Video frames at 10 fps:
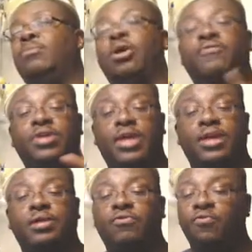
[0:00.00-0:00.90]
don't
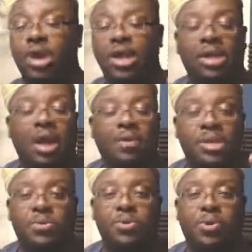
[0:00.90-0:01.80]
forget, rate,
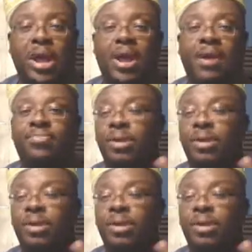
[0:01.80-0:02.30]
comment, subscribe,